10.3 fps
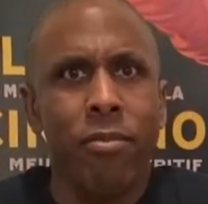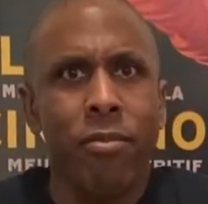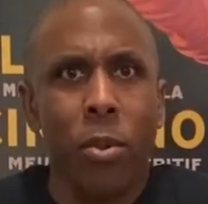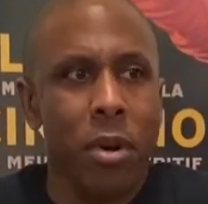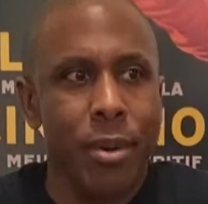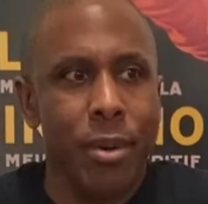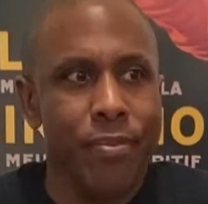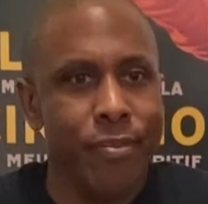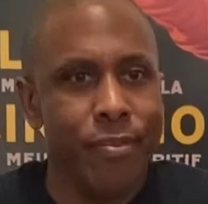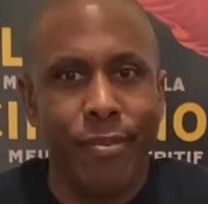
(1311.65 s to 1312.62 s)
for
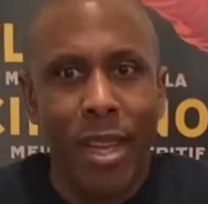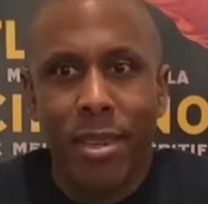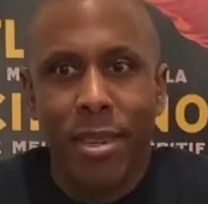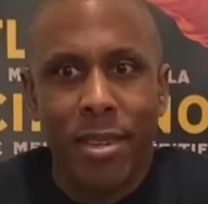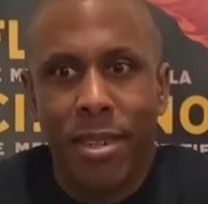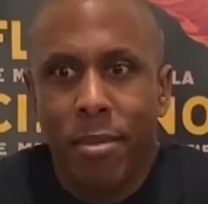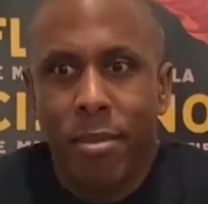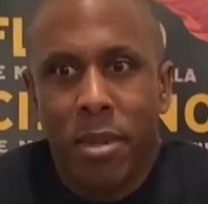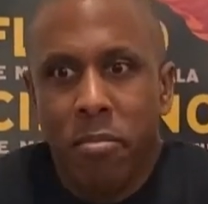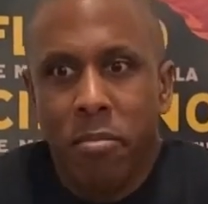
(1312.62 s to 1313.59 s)

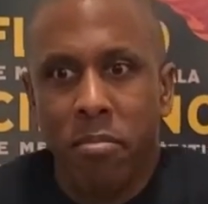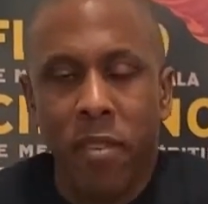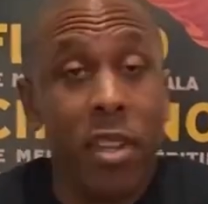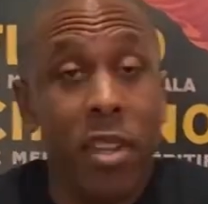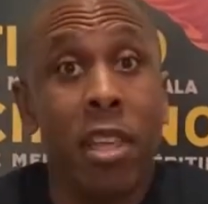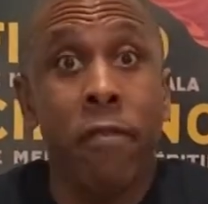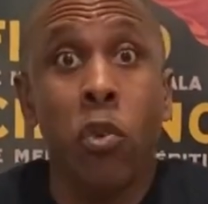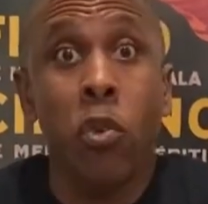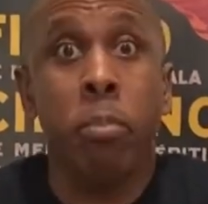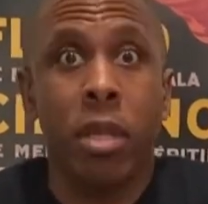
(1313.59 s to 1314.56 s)
definitely a
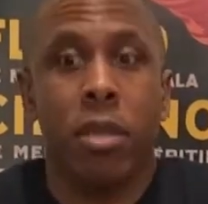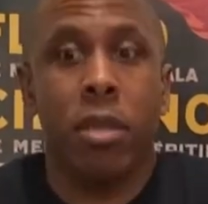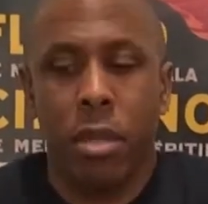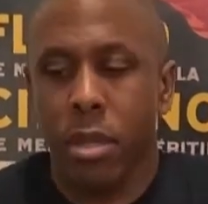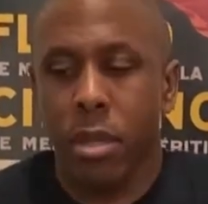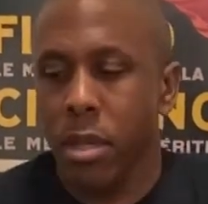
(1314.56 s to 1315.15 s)
few months.